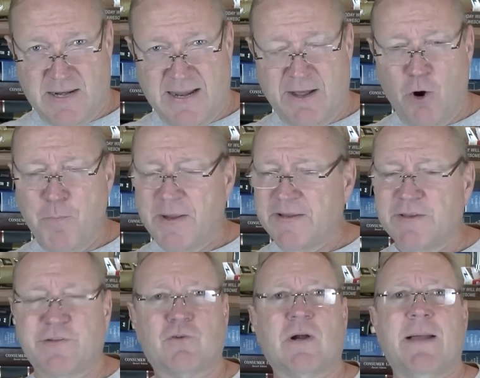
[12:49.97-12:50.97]
And I hope I can
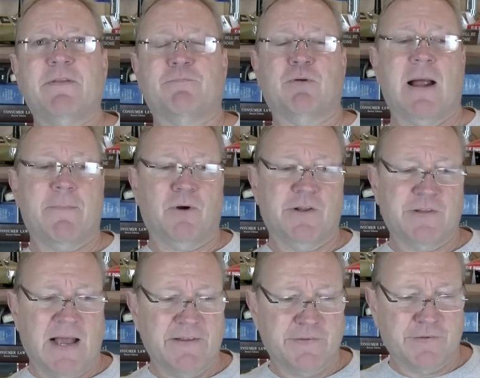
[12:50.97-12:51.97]
describe this properly because
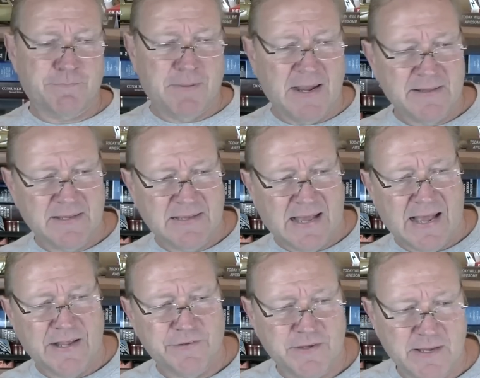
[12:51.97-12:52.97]
I suspect the
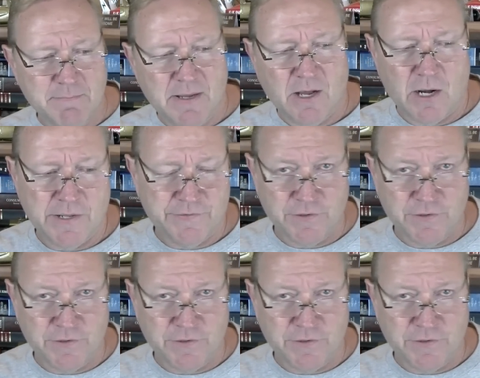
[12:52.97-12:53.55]
guys in my audience,